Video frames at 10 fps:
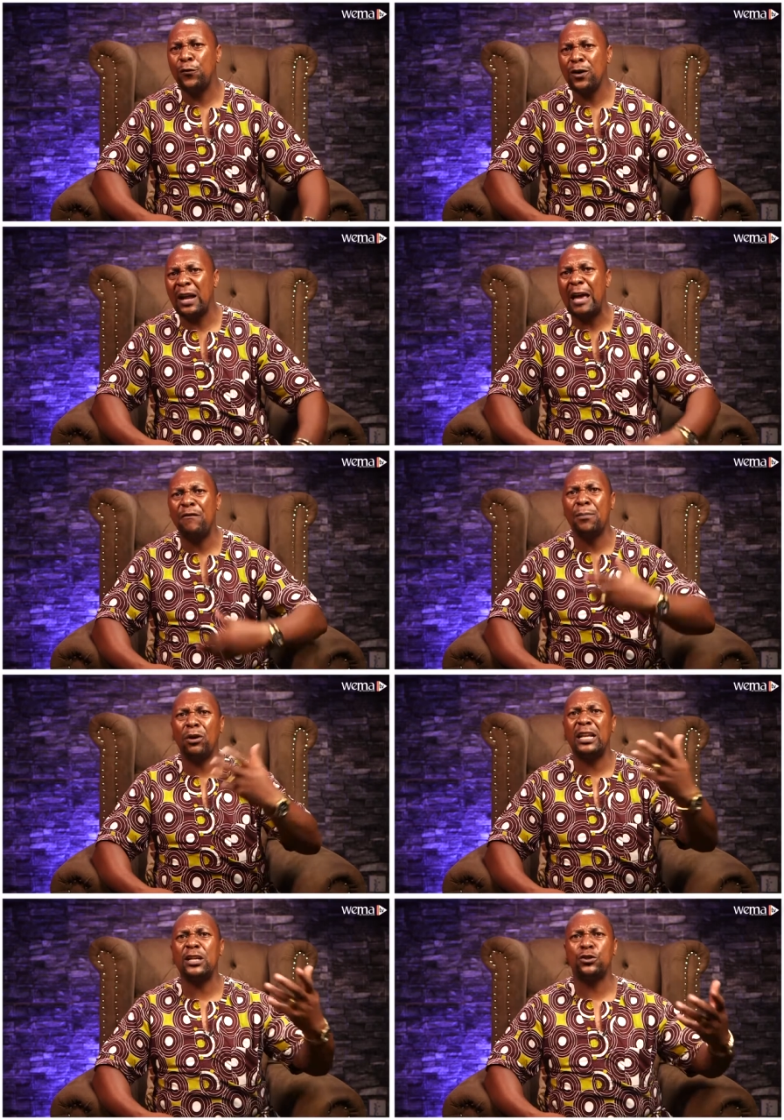feel
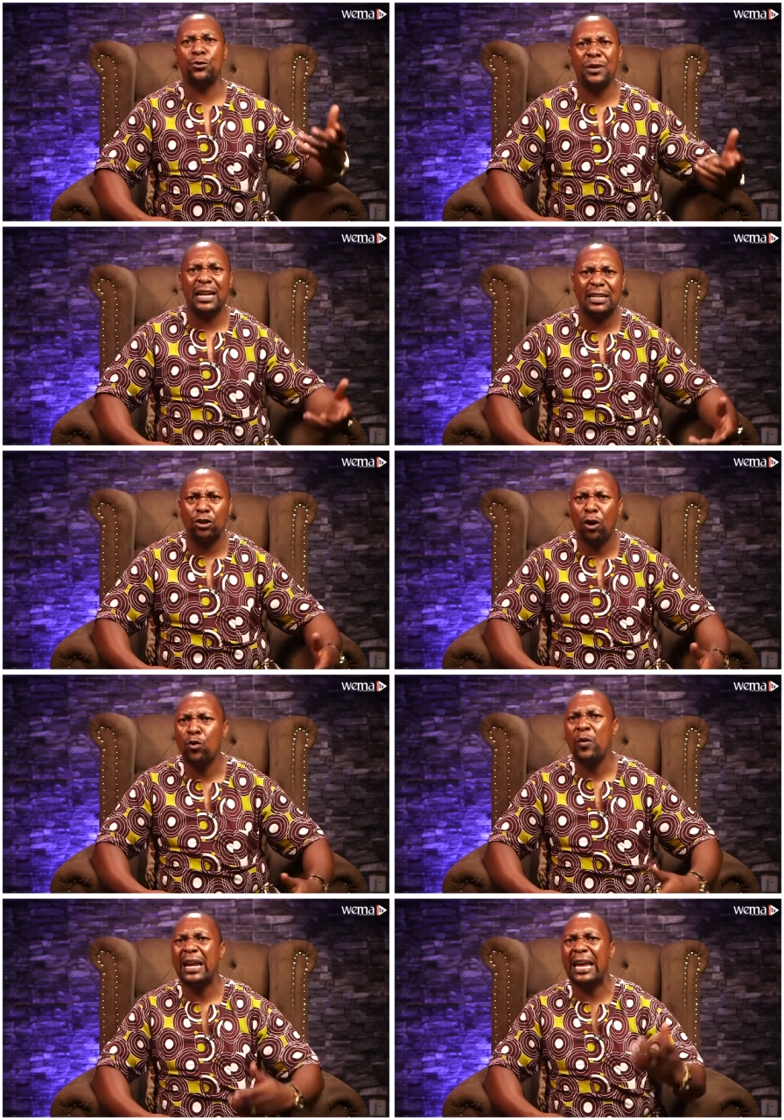everybody is doing it.
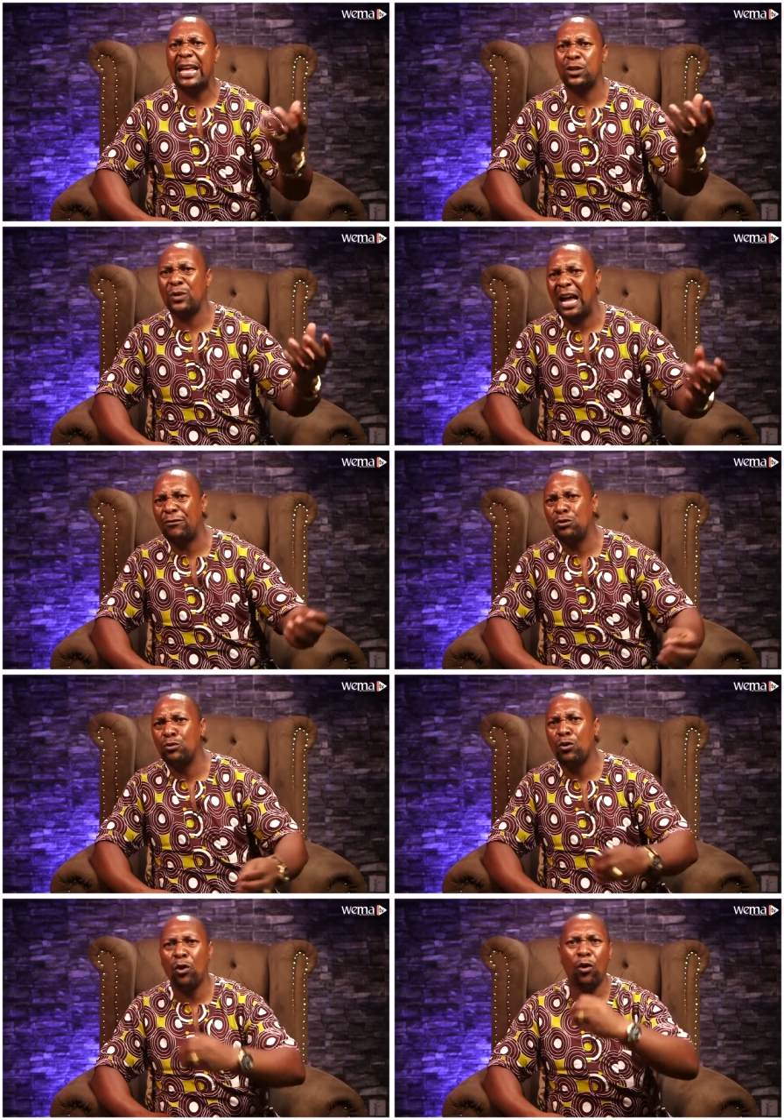On weekends, we have to
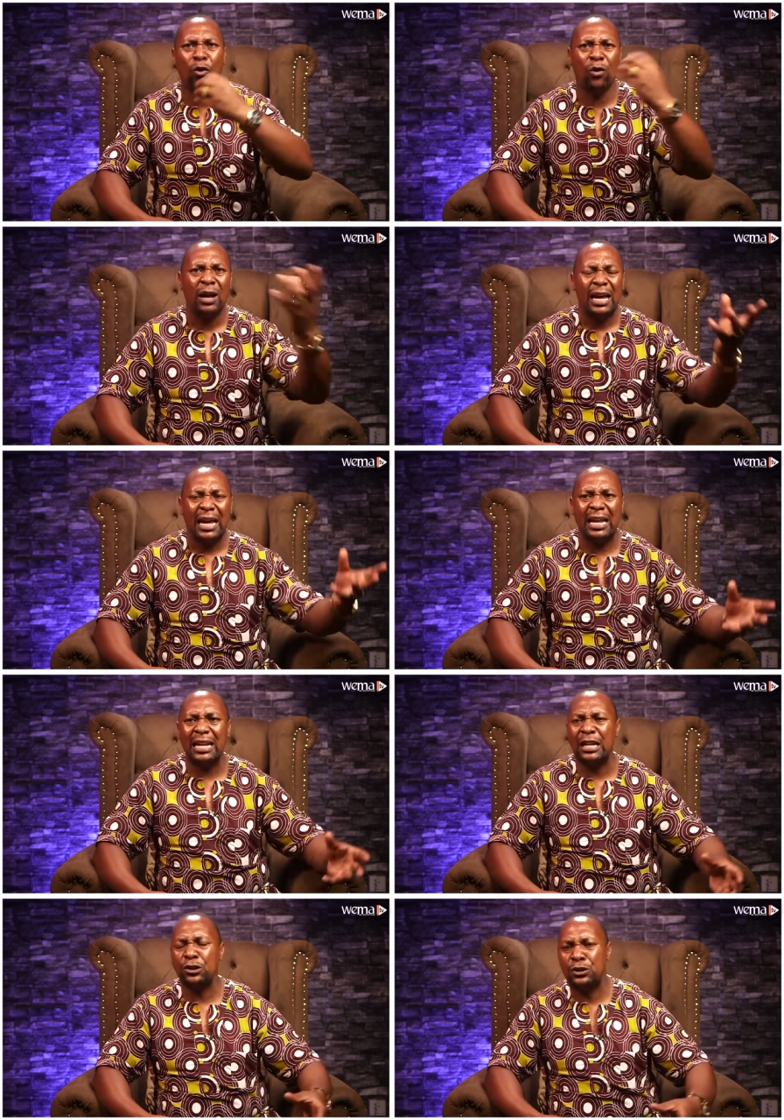go and,
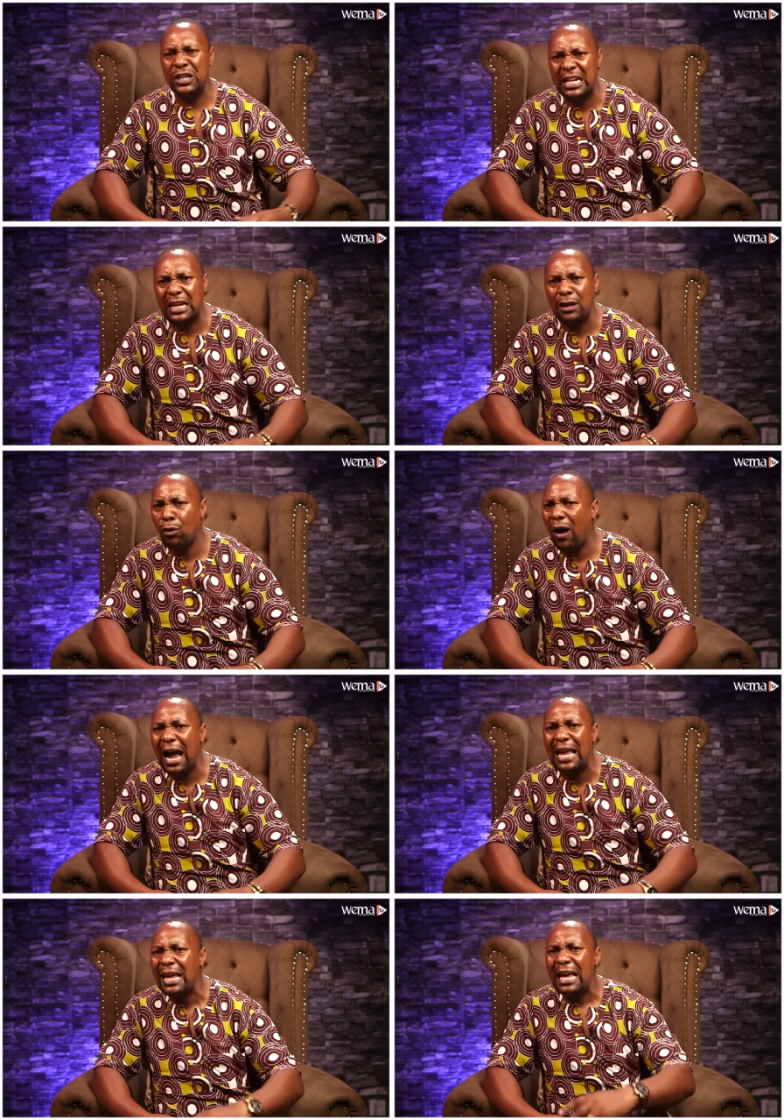and drink.
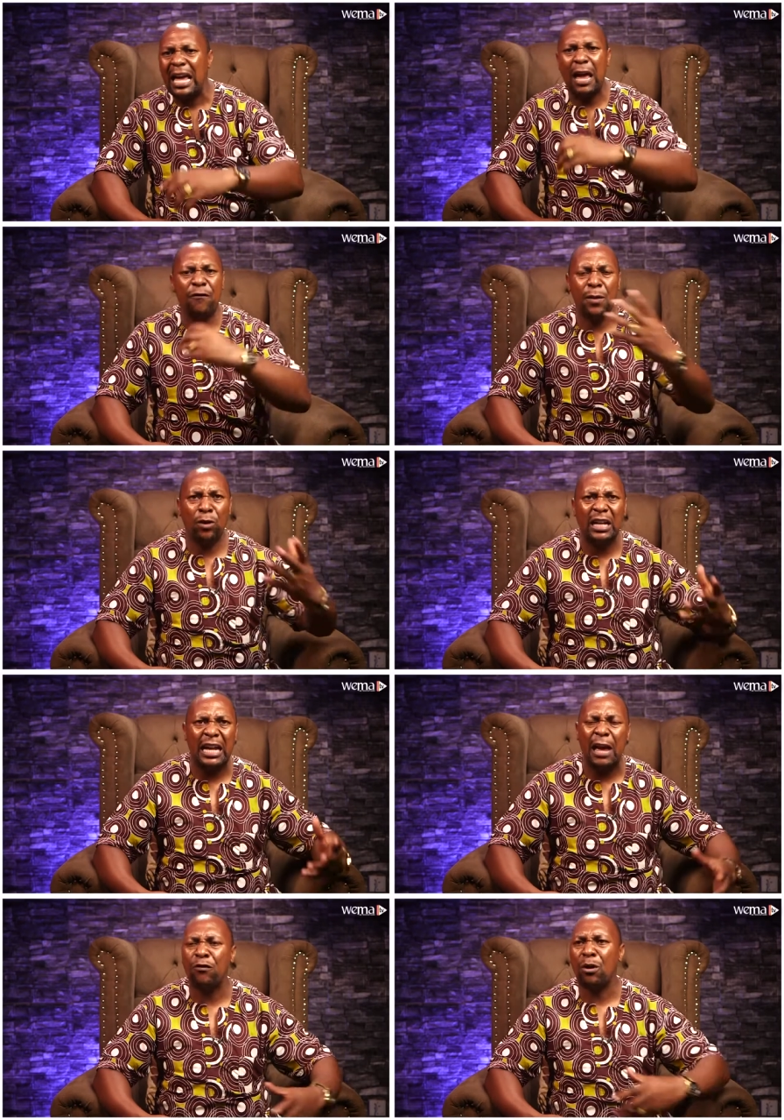Why?
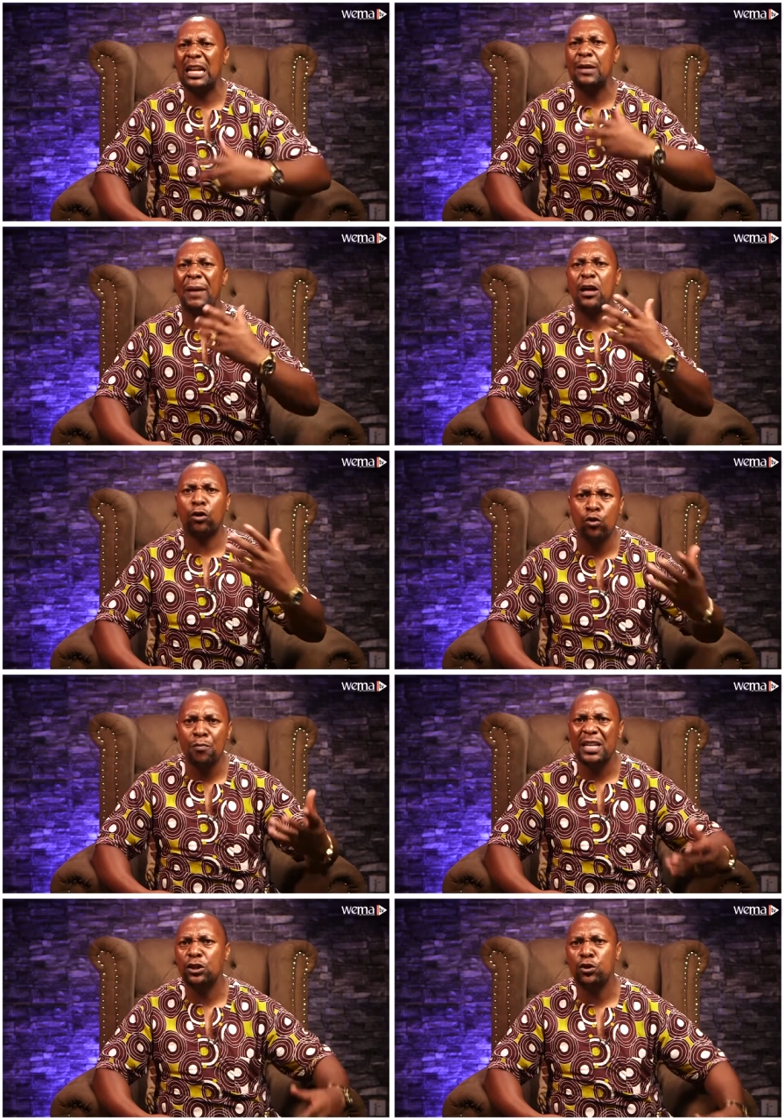Everybody, everyone in my
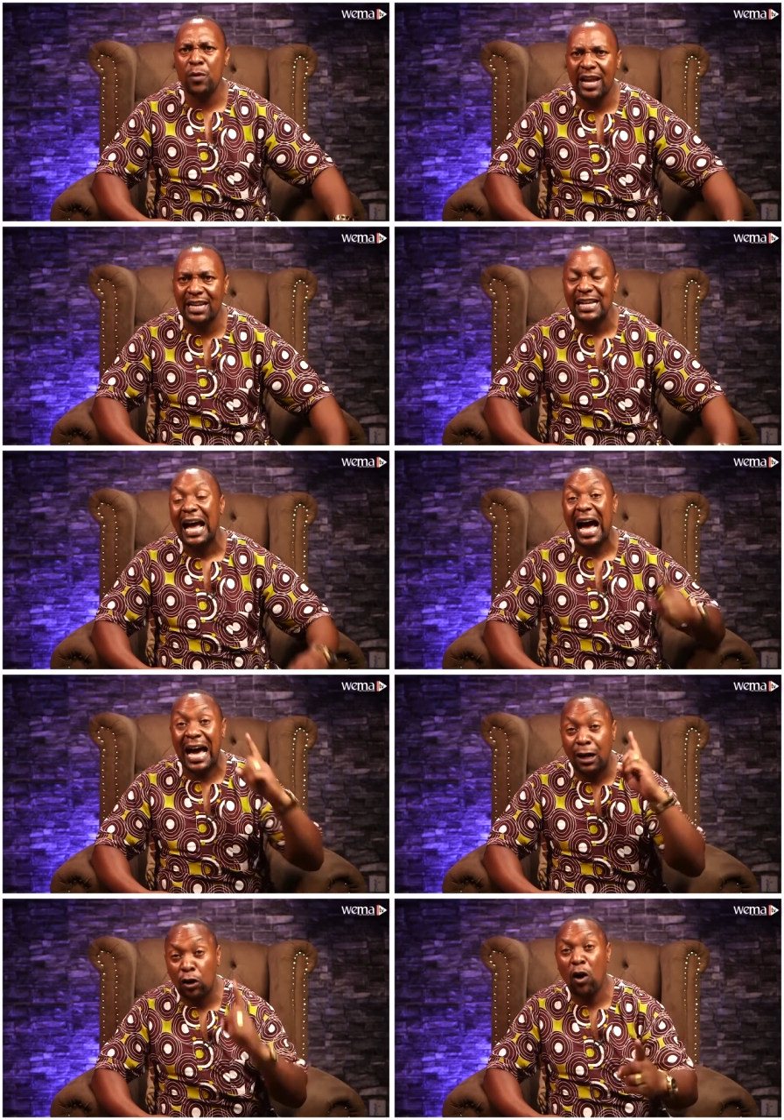room is doing it.
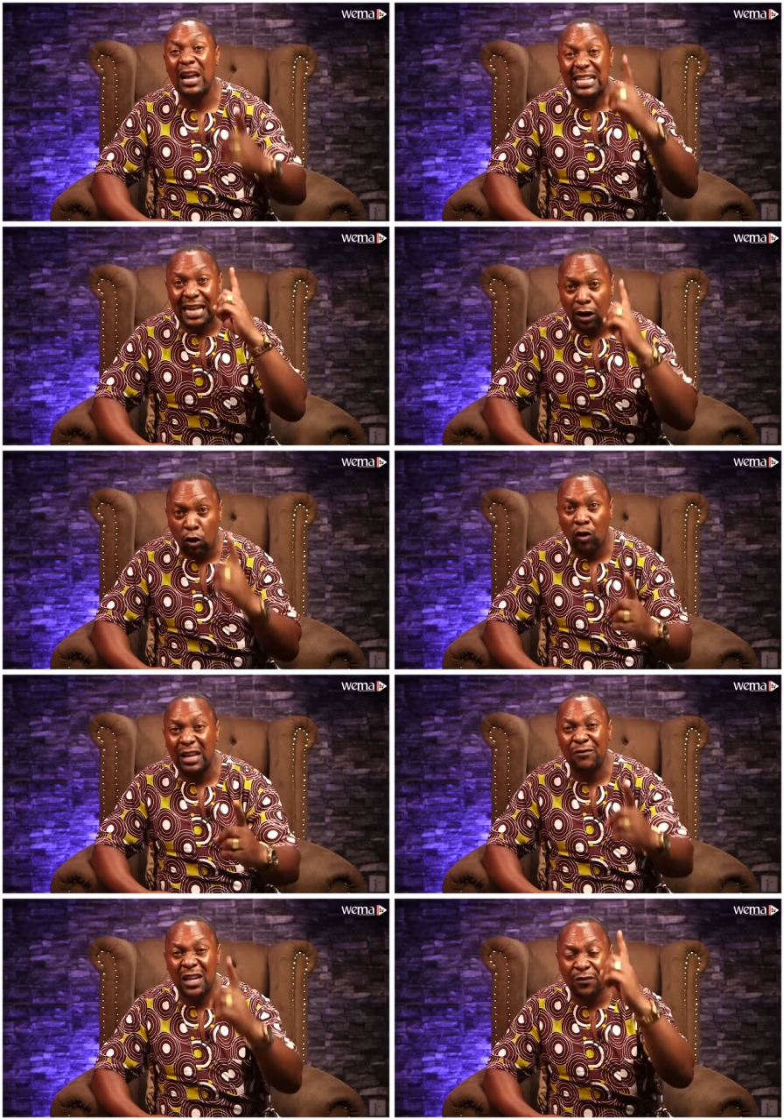A wrong is a wrong,
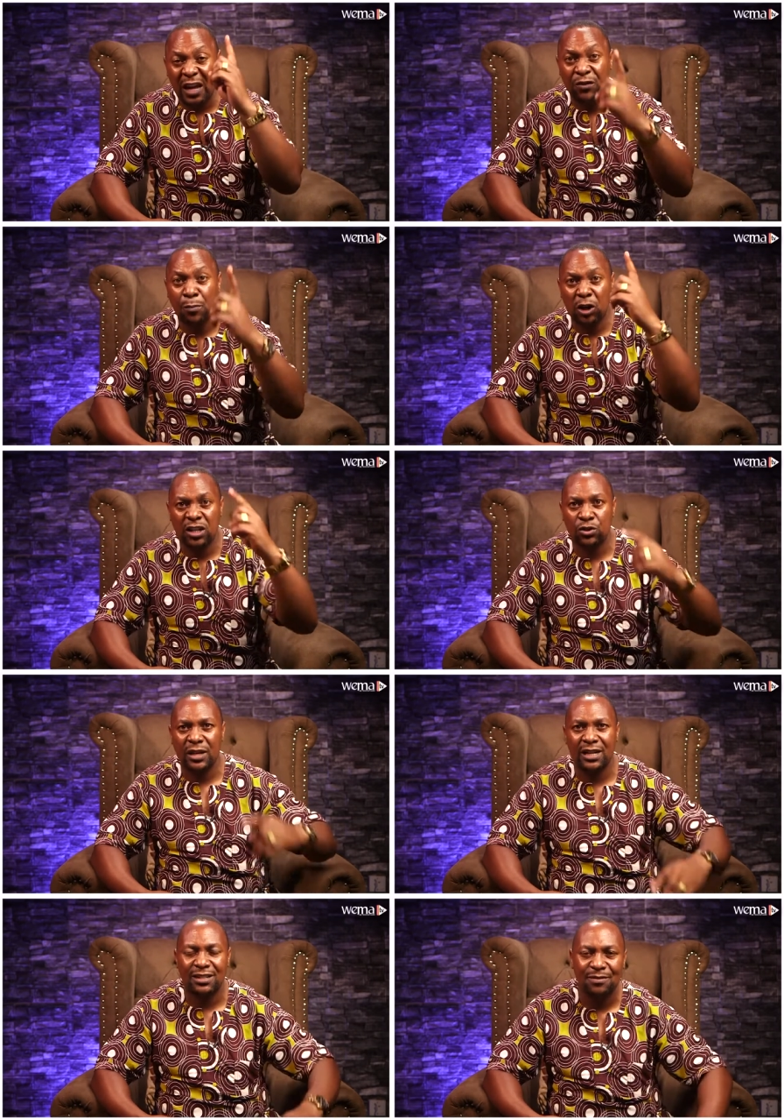even if everybody is
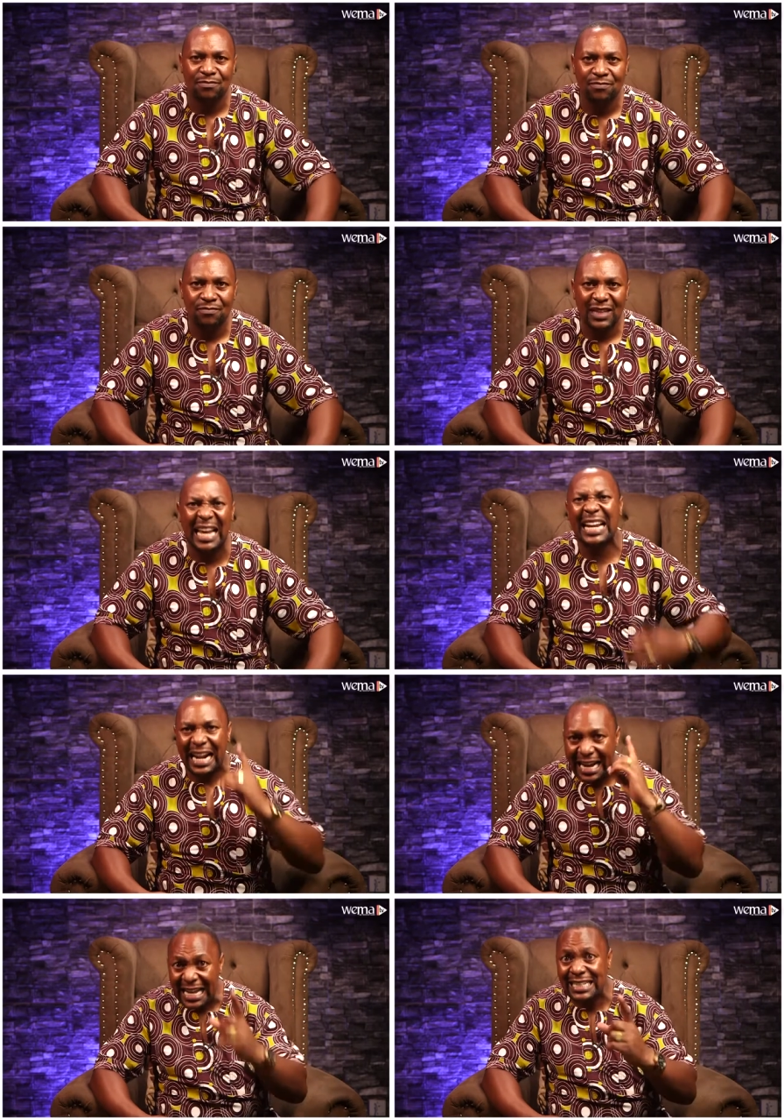doing it. And the
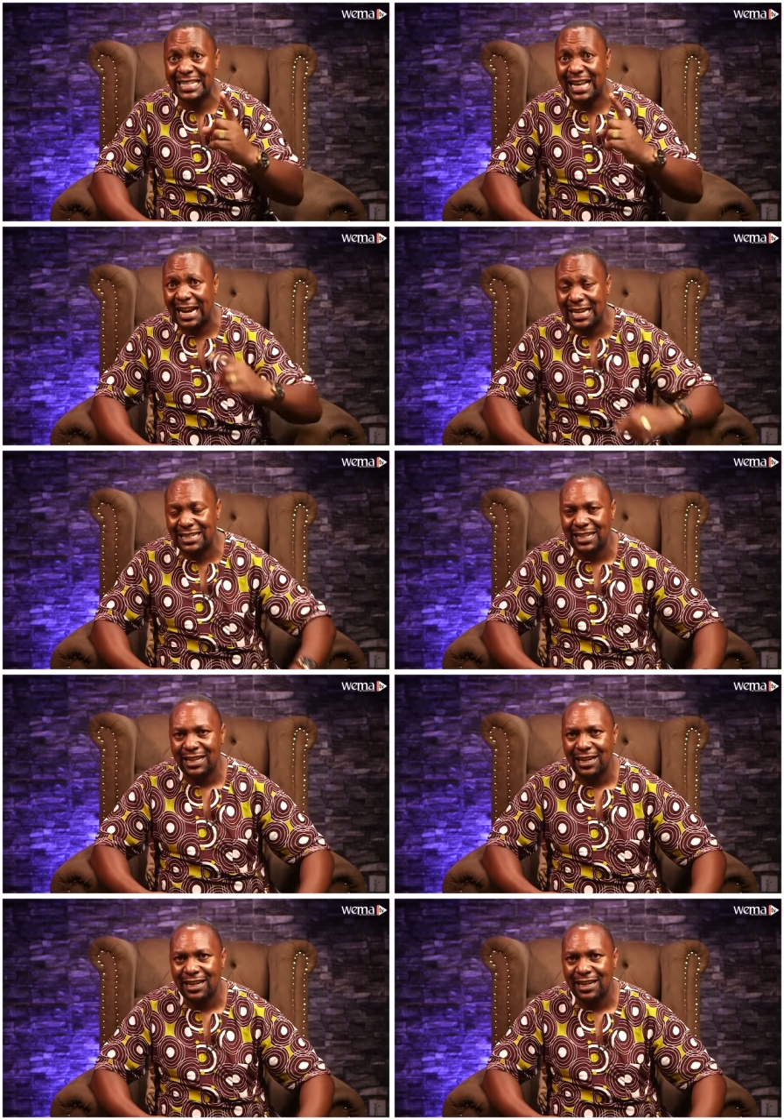right is a right.